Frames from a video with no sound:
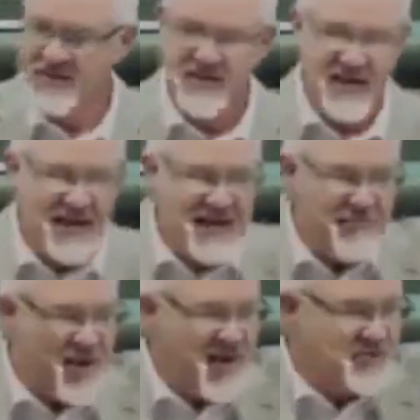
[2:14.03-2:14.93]
Yay,
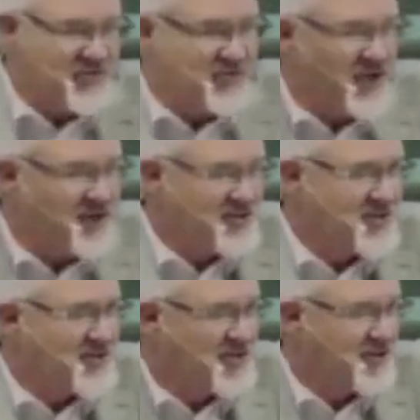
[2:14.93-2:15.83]
Pastor
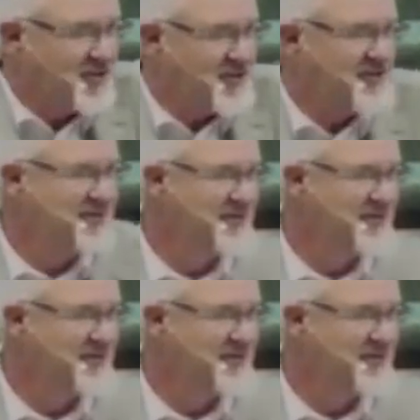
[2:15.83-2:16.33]
Tracy! Good